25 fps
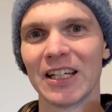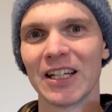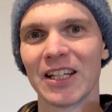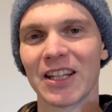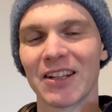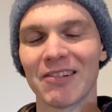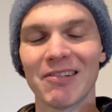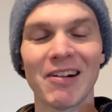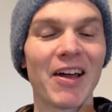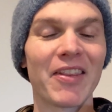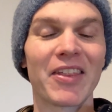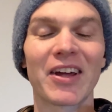
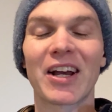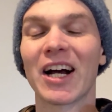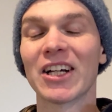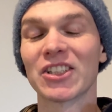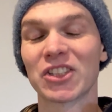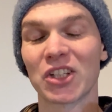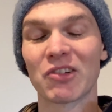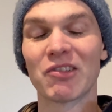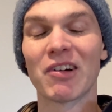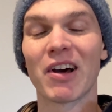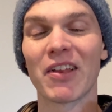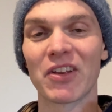There are other
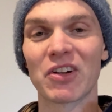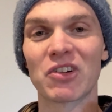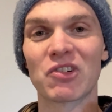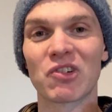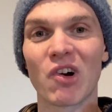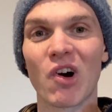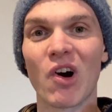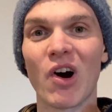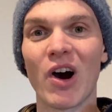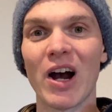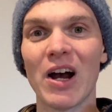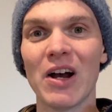cars I'd rather
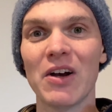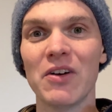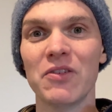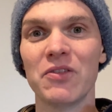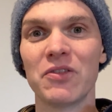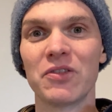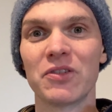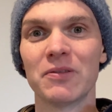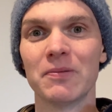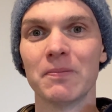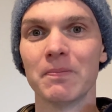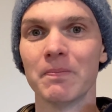
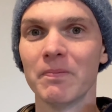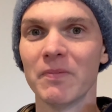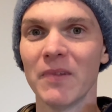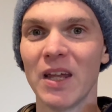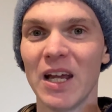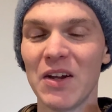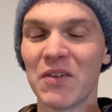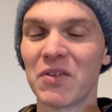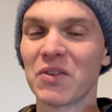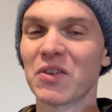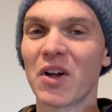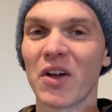drive,
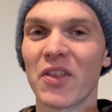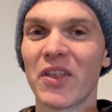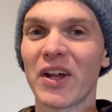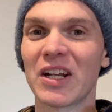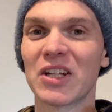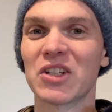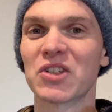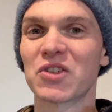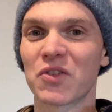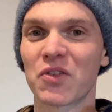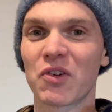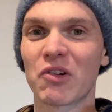even though that
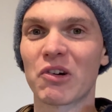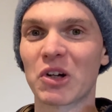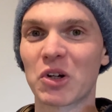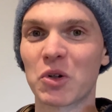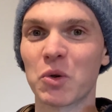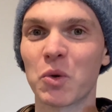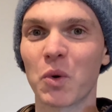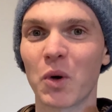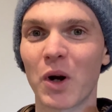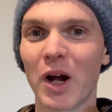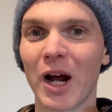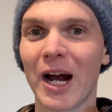is a very
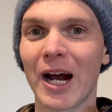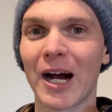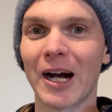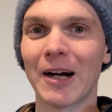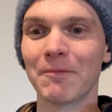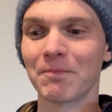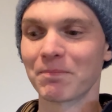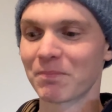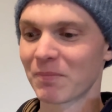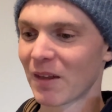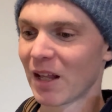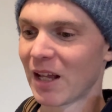cool
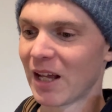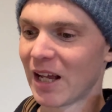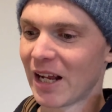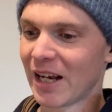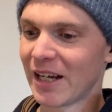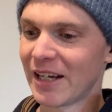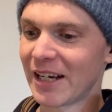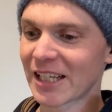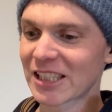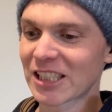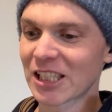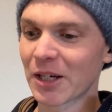car.
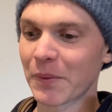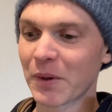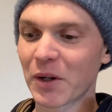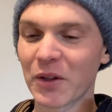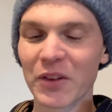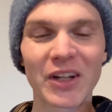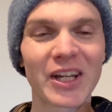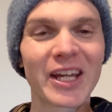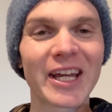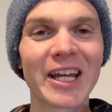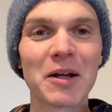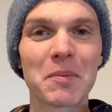Next up, we've
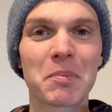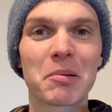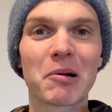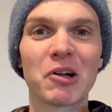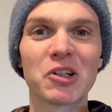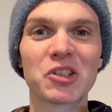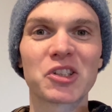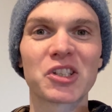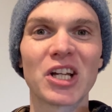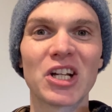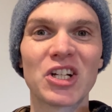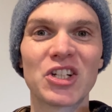got the Kia
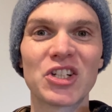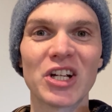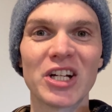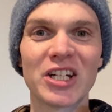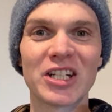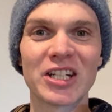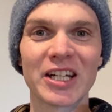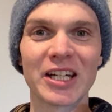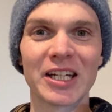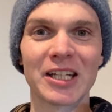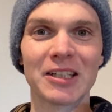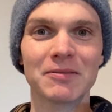Proceed
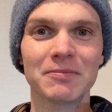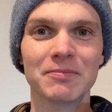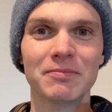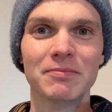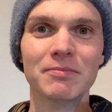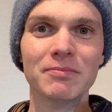GT.